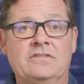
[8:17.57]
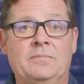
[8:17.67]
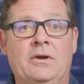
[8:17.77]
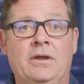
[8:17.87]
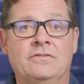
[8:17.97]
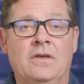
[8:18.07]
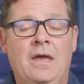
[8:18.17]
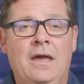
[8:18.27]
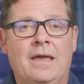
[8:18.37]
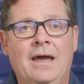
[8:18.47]
Experience
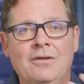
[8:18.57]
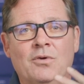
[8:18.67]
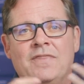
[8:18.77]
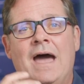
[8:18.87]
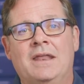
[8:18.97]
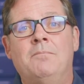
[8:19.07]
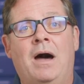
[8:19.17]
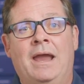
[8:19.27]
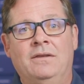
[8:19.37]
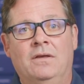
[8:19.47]
kind of with that in
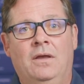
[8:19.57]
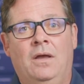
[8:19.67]
mind.